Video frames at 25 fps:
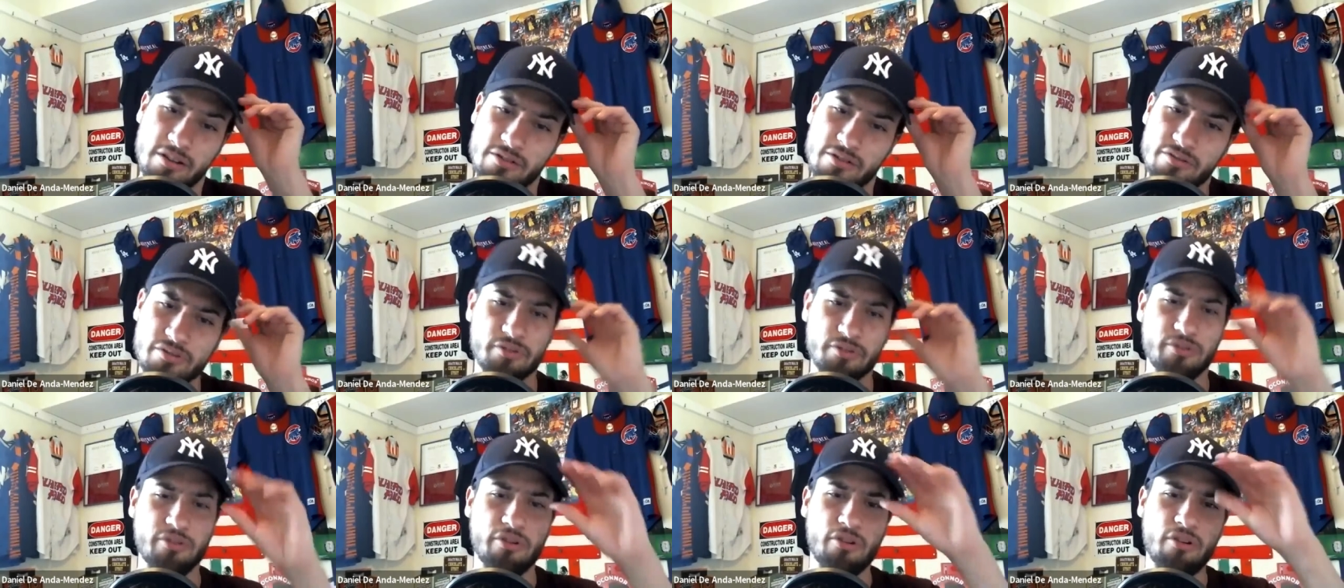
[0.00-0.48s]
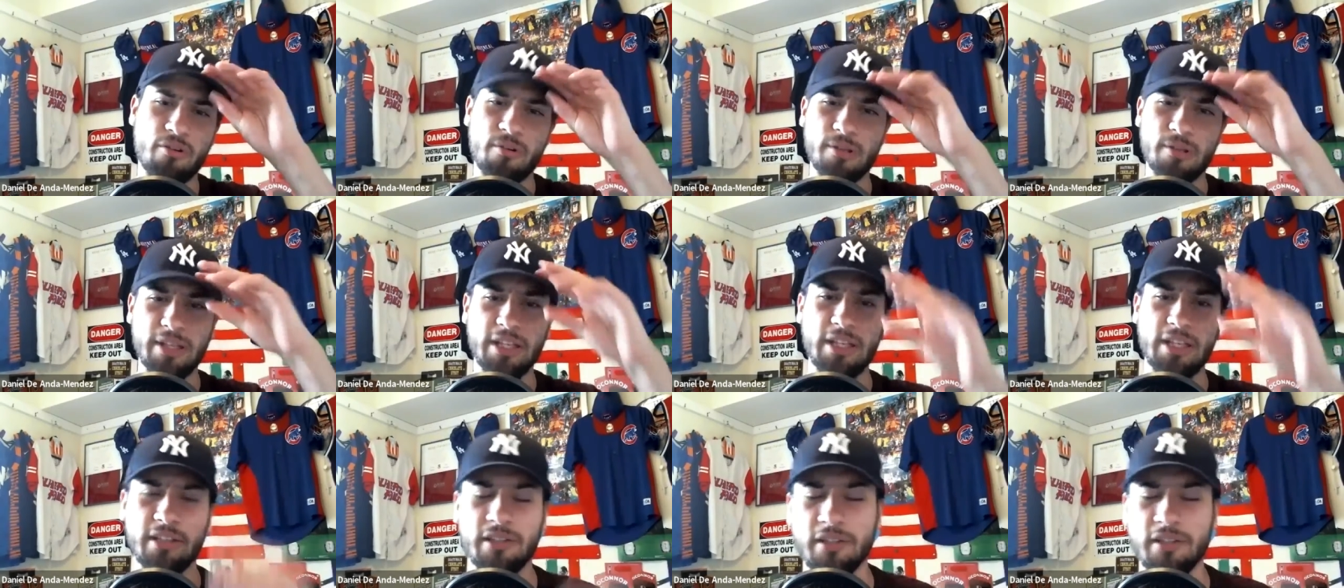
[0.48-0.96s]
through the whole
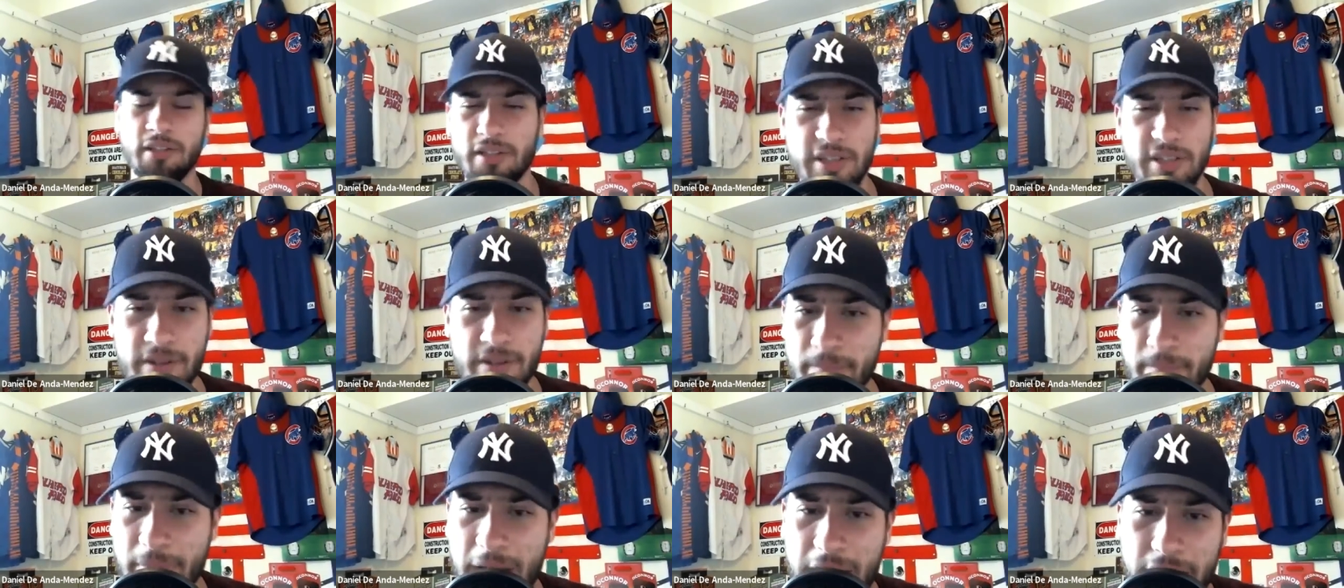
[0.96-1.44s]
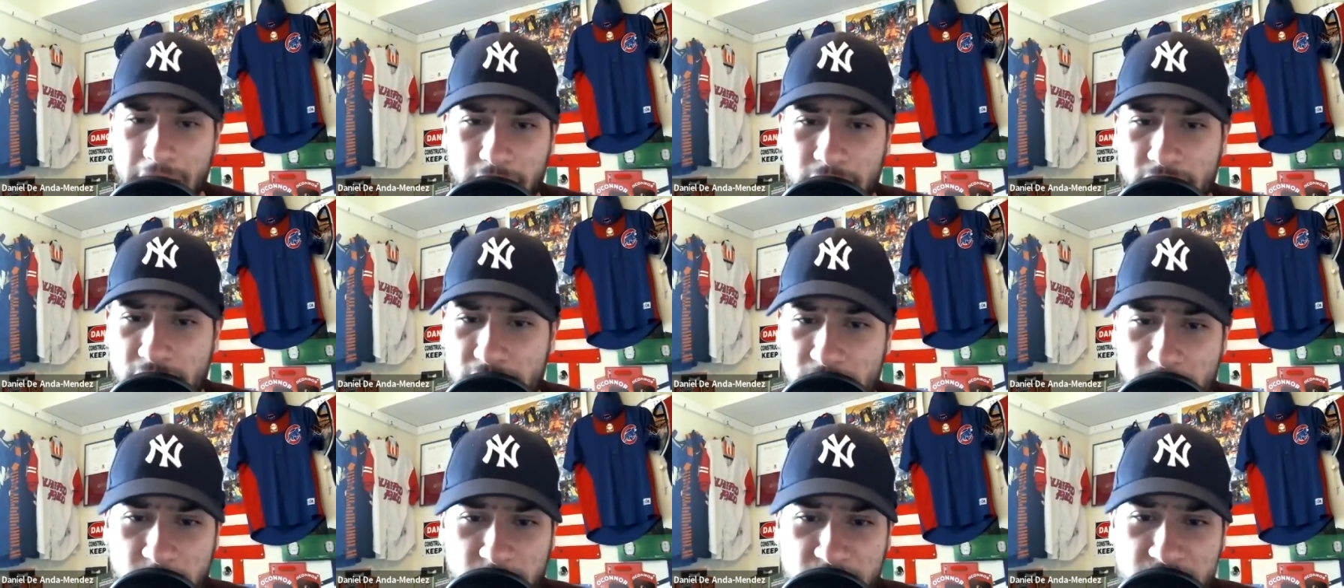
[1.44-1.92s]
league. It didn't matter
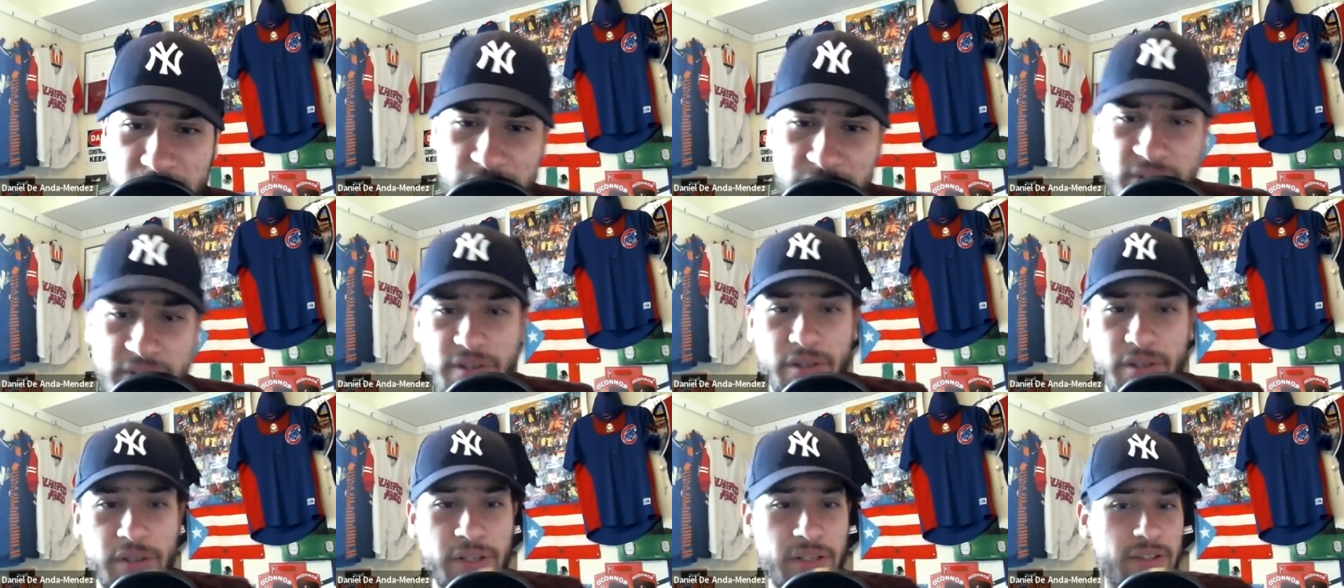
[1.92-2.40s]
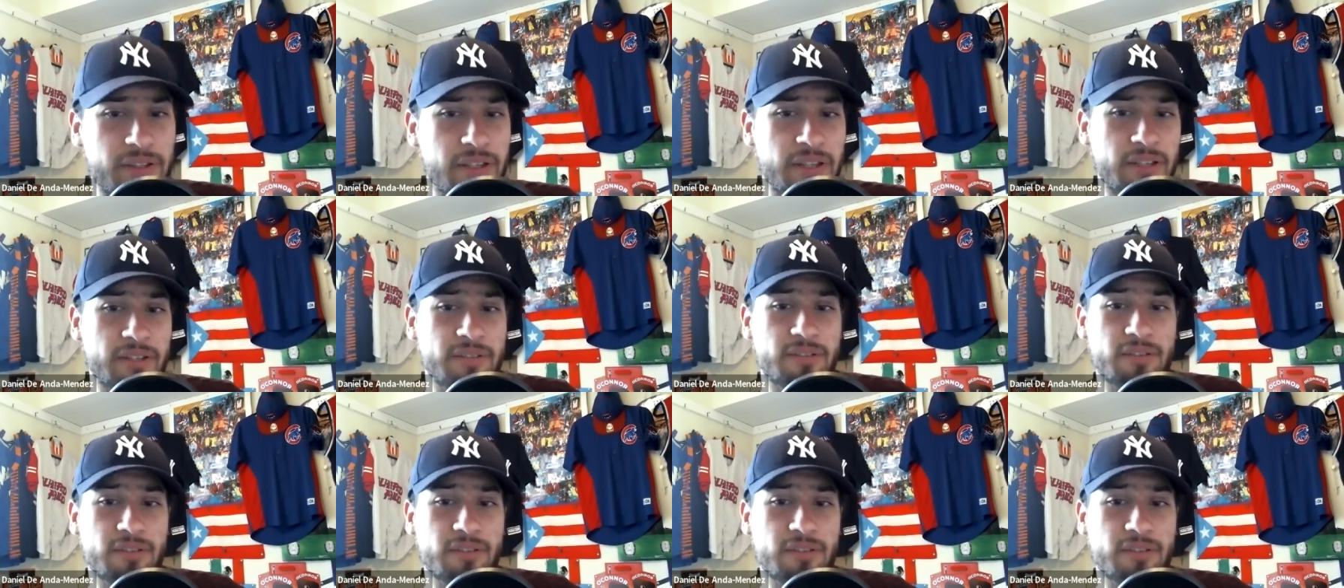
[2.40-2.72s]
the divisions or anything.